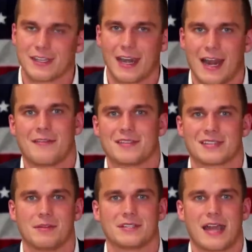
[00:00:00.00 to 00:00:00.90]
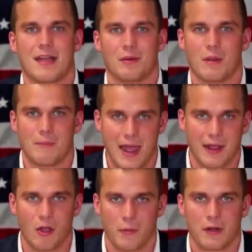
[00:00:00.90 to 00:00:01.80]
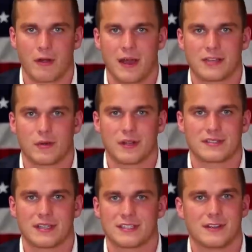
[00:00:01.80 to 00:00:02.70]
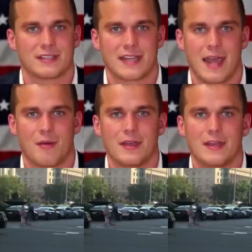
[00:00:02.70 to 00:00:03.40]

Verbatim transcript: I just can't have that same mentality when I'm back home here on I twenty-six here in town.